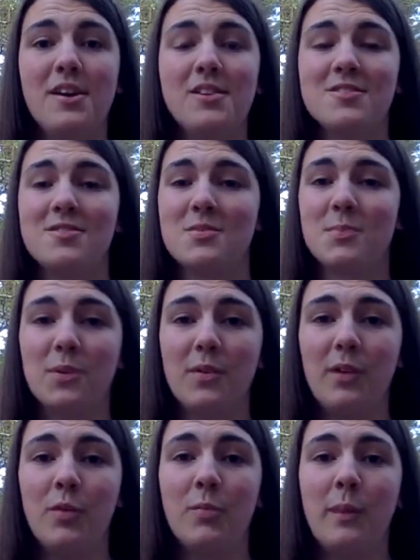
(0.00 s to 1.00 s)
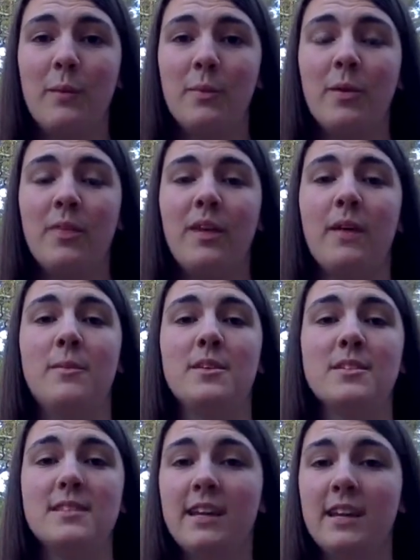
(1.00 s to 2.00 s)
So it's important that you remember that
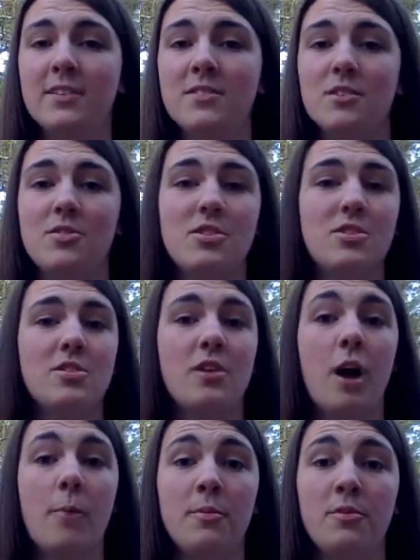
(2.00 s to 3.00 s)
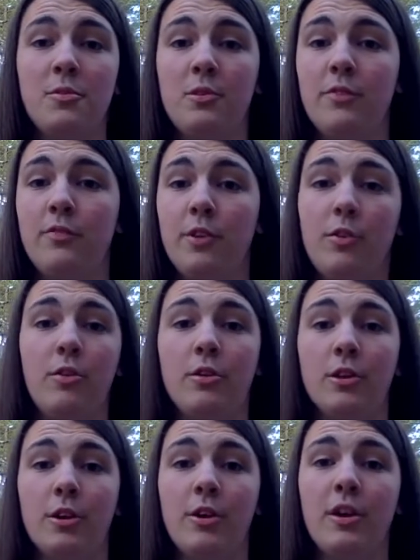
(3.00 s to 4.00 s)
mistakes are just an opportunity for you to
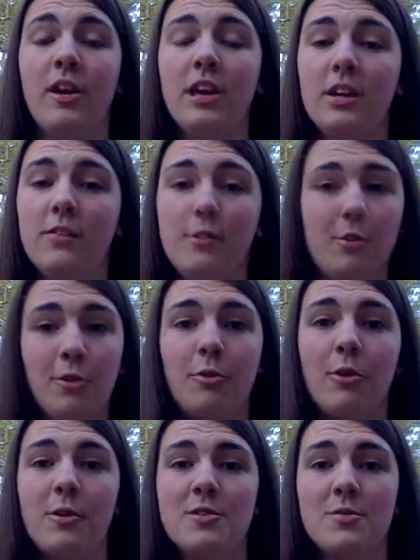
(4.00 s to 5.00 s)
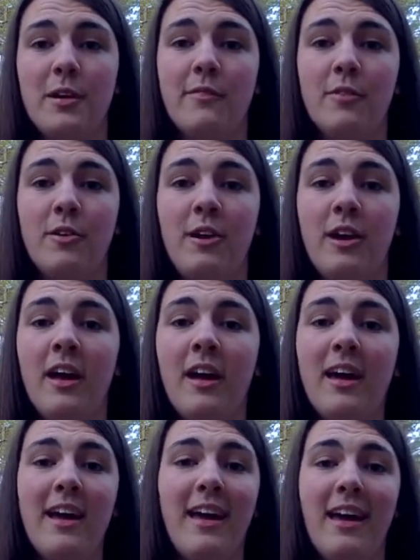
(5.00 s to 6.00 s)
learn and for you to grow as a referee.
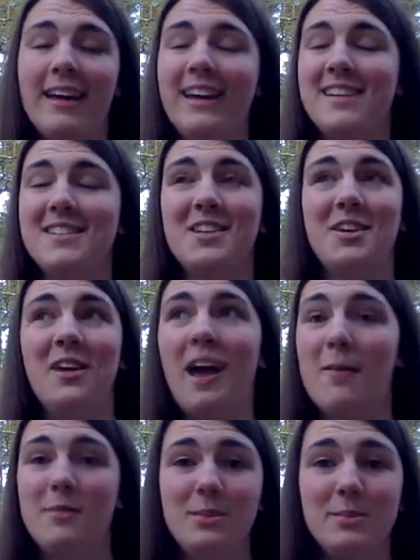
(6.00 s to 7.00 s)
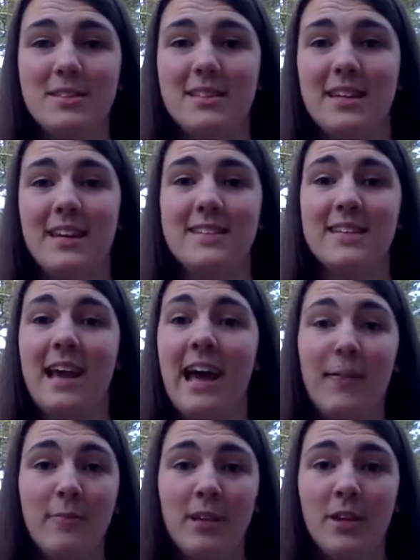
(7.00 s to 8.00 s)
I can't tell you how many mistakes that
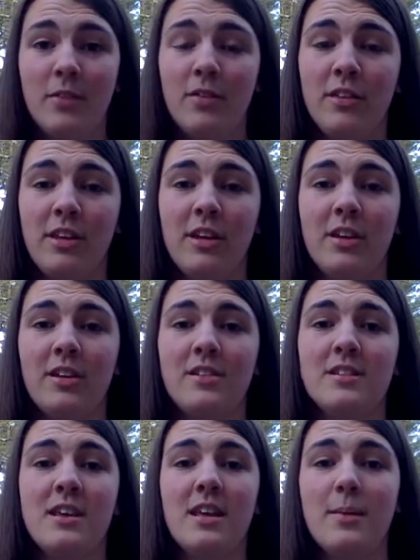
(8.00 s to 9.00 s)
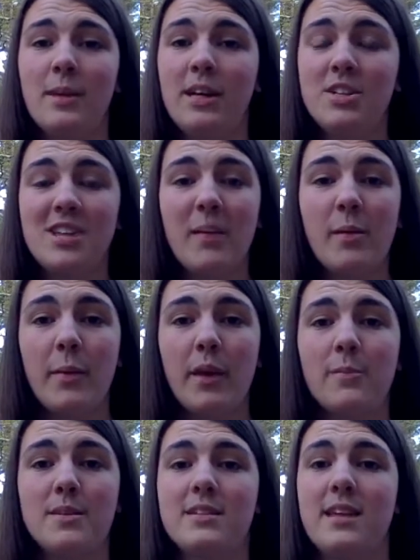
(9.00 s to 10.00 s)
I've made over the years. Each time I make a
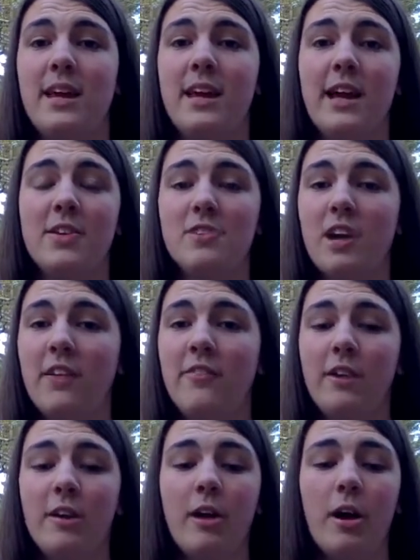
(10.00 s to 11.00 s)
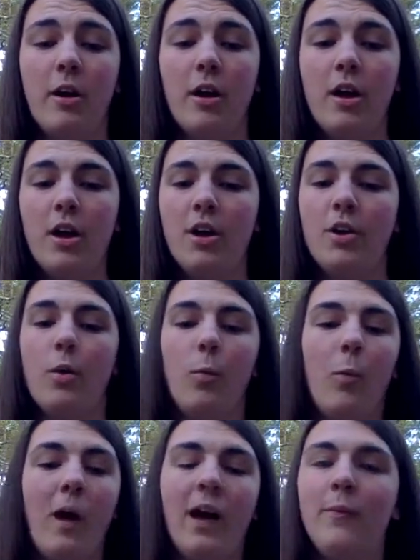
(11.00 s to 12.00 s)
mistake, I try and figure out
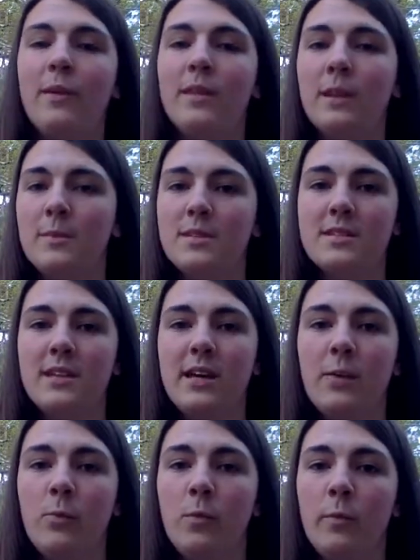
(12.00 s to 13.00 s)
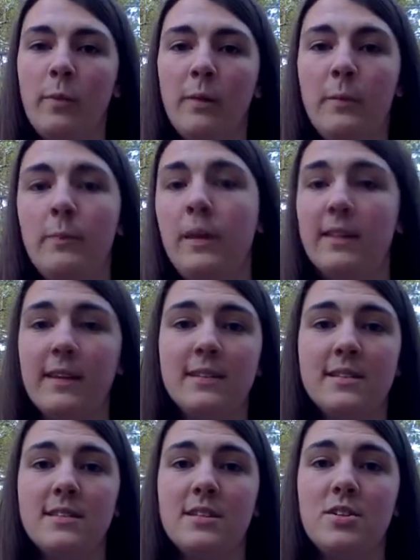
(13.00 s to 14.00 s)
why I made that mistake, what made me make that
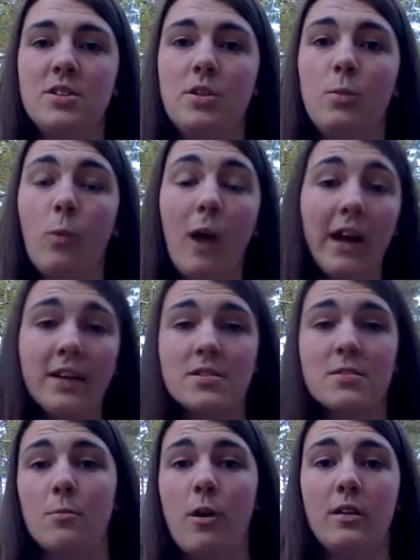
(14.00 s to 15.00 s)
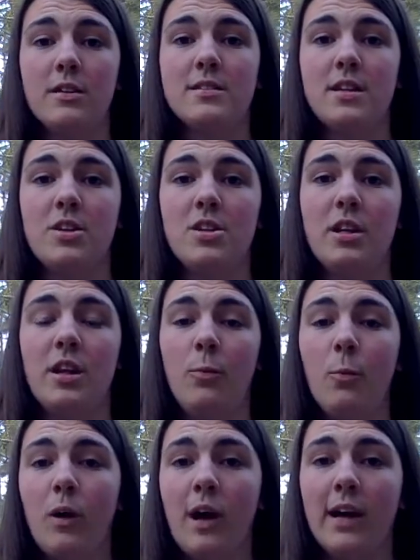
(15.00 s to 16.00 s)
decision, why it's the wrong decision, and
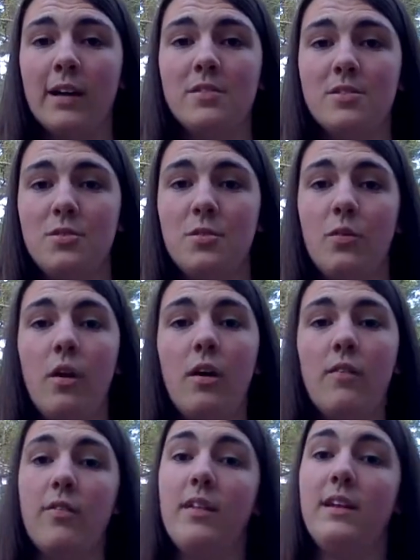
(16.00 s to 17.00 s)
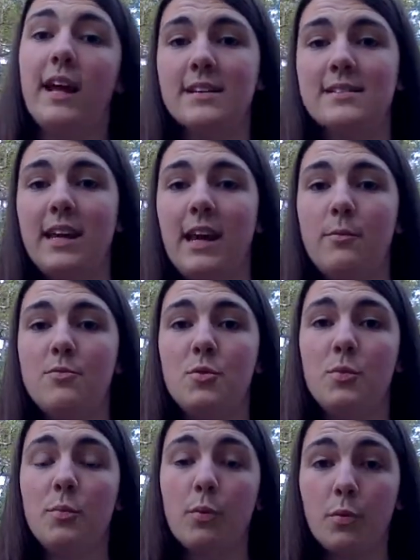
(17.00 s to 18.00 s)
what I can do for the next game to
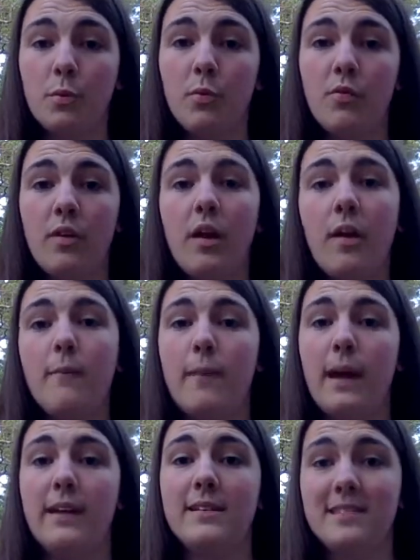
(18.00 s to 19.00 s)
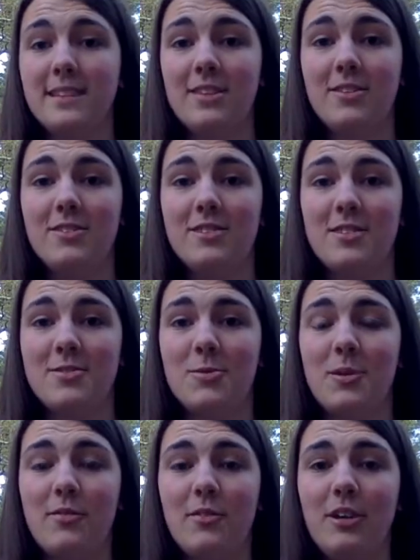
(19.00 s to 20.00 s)
improve my skills as a
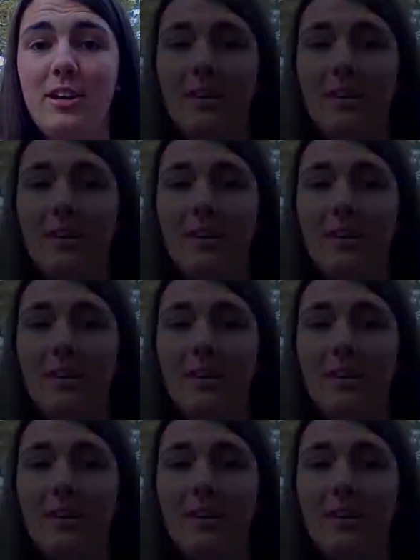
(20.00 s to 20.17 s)
referee.